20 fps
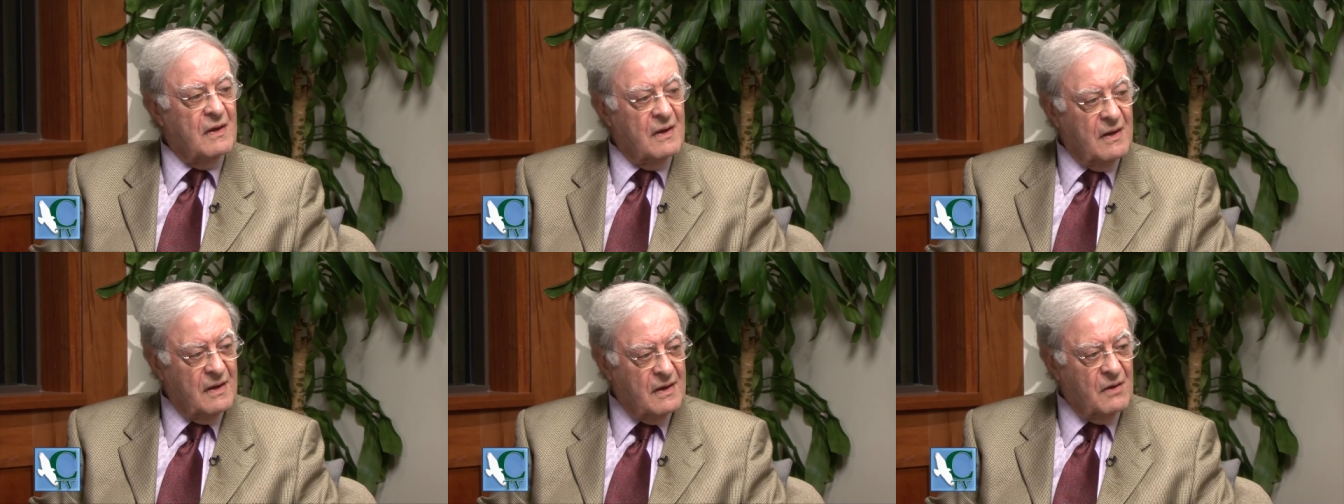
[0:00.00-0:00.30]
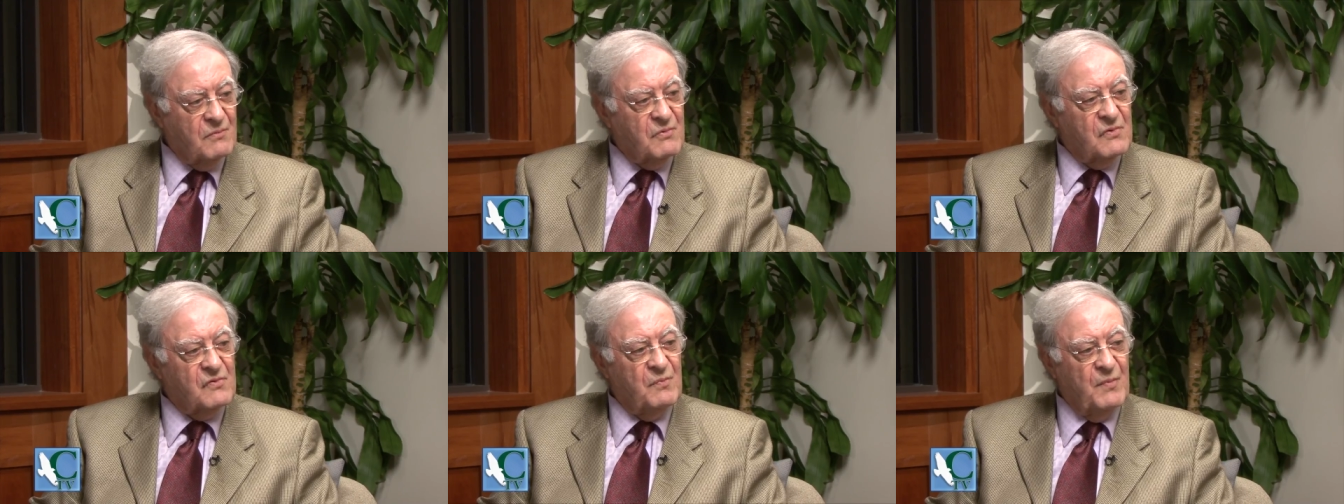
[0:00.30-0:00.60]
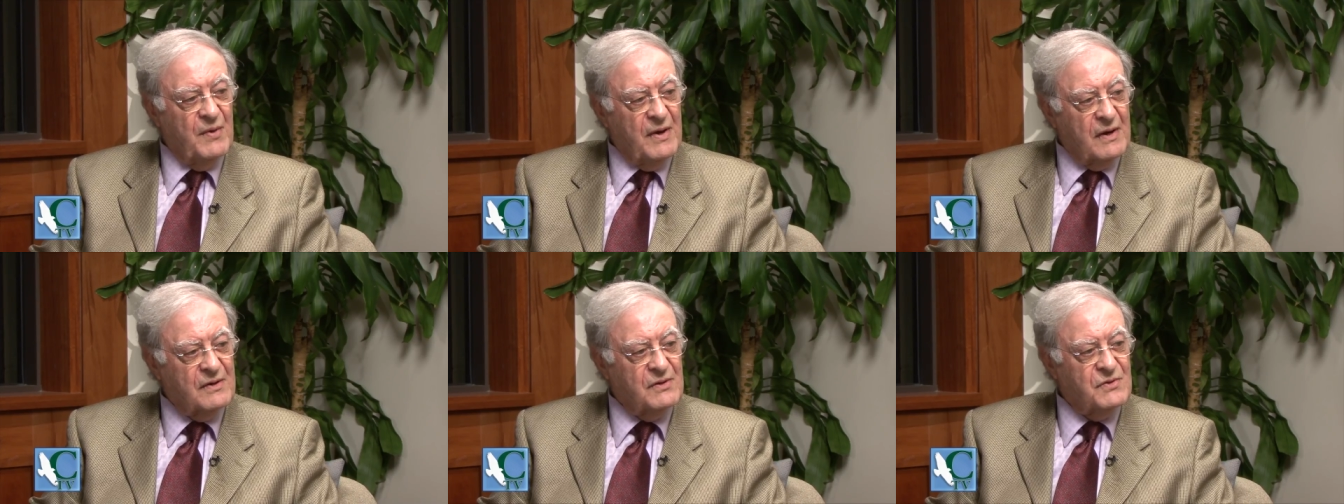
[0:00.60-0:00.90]
and I was
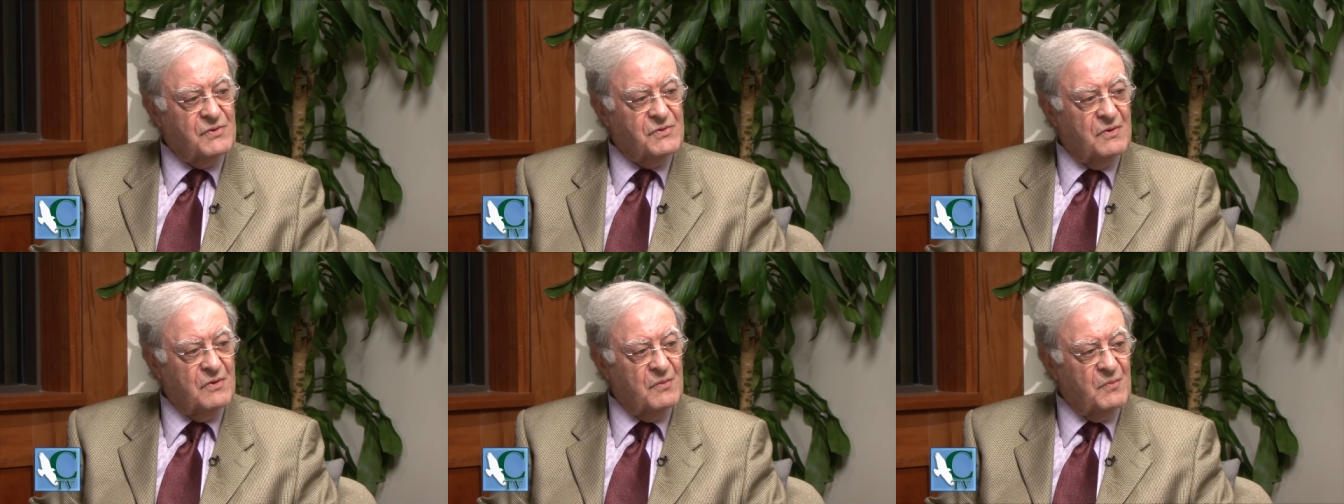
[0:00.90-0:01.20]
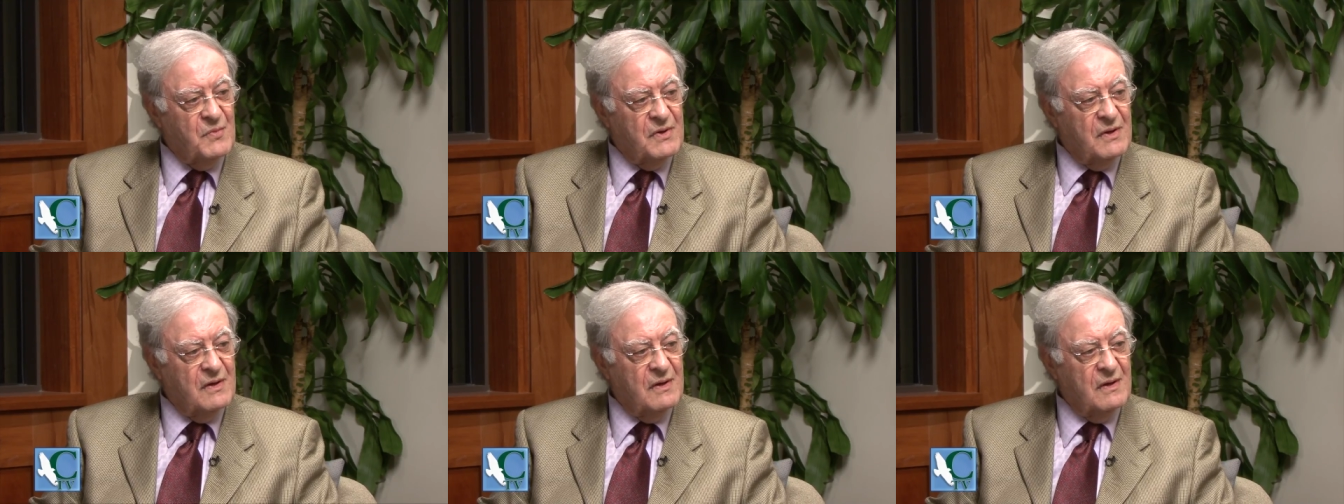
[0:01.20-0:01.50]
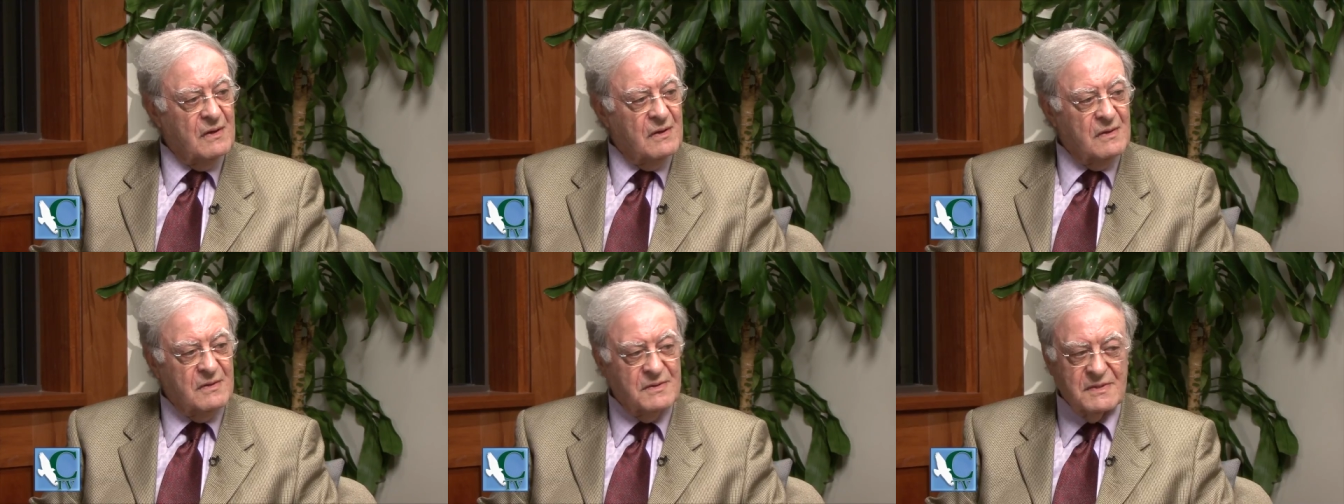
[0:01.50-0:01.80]
back in Germany,
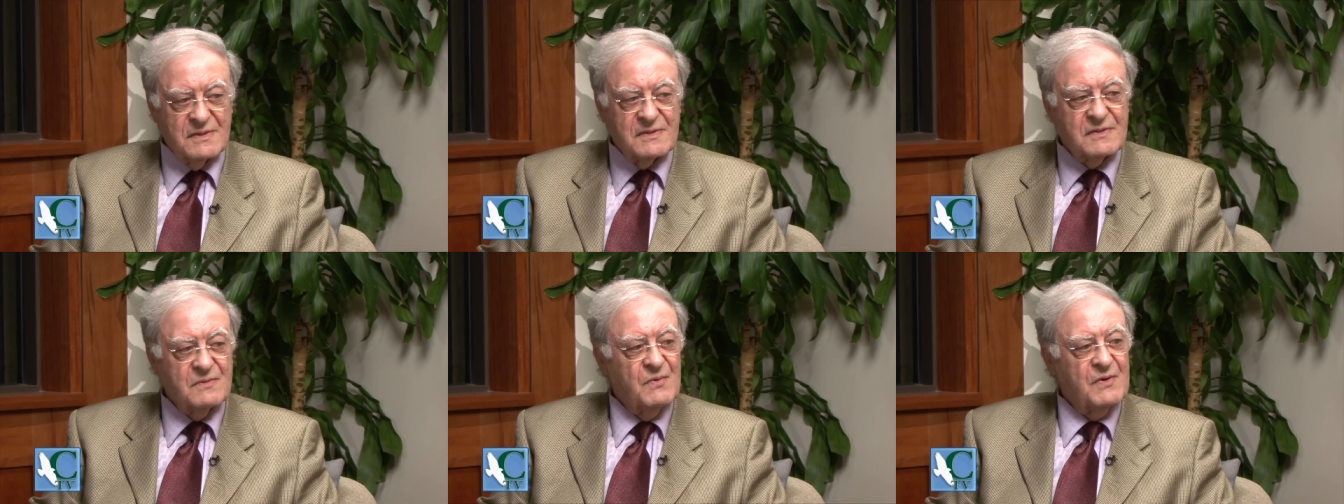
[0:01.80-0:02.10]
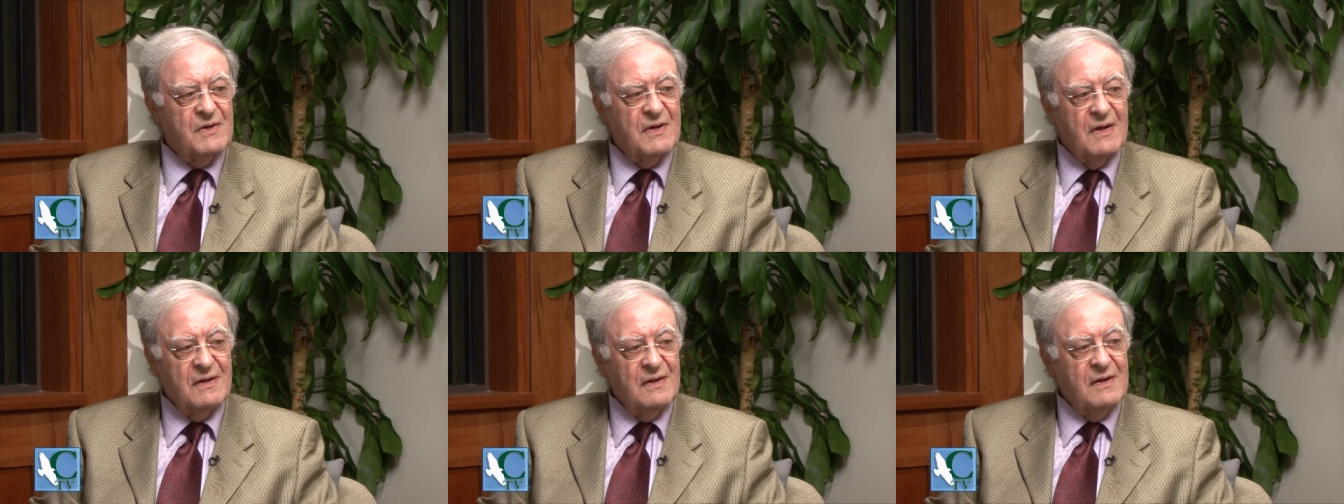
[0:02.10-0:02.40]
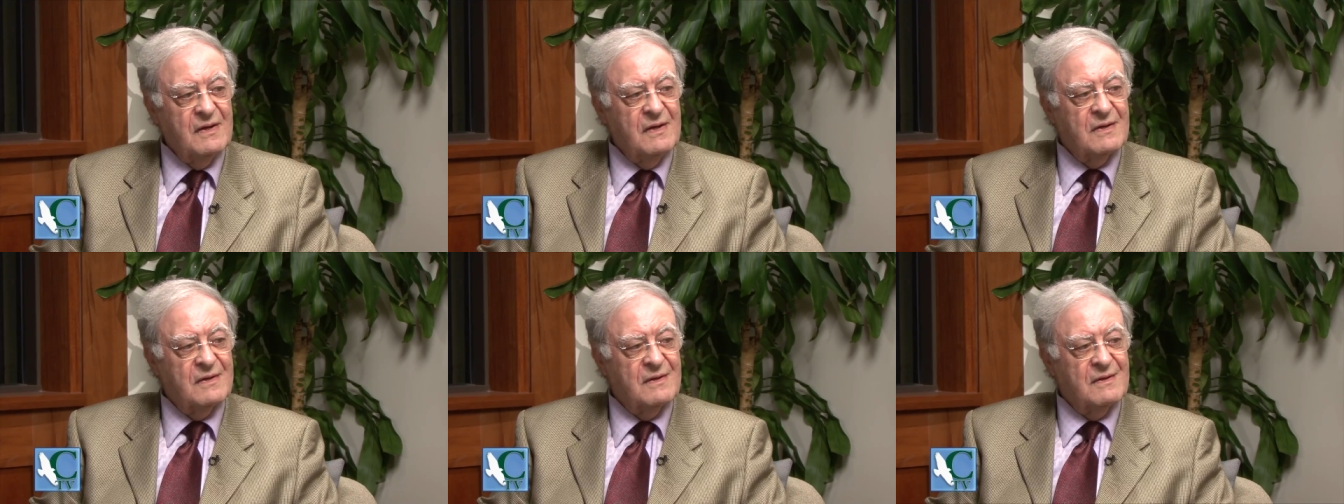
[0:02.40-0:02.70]
just what I
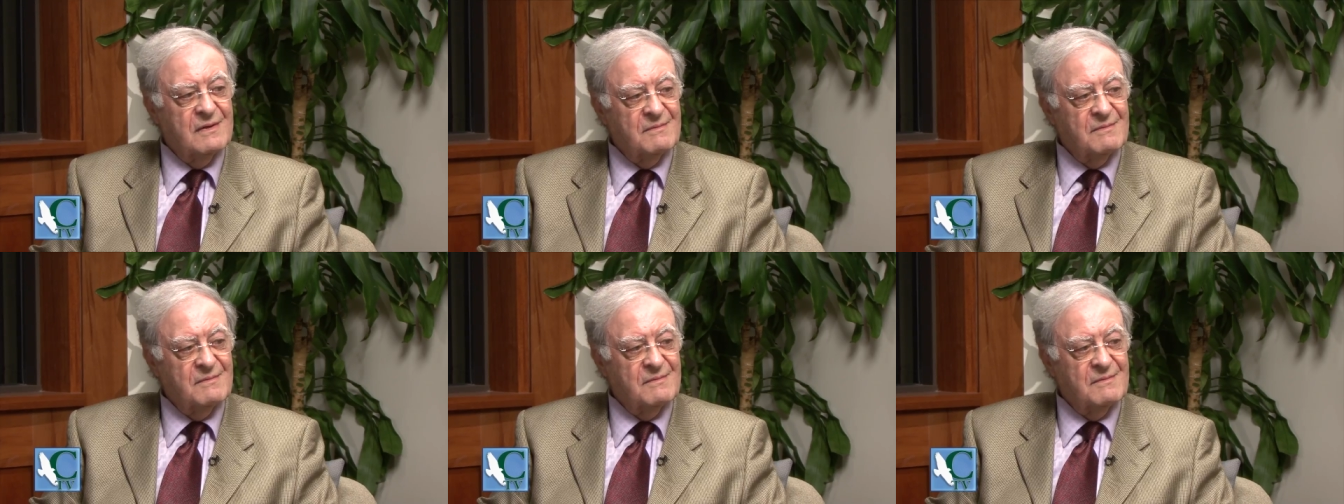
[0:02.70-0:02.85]
needed.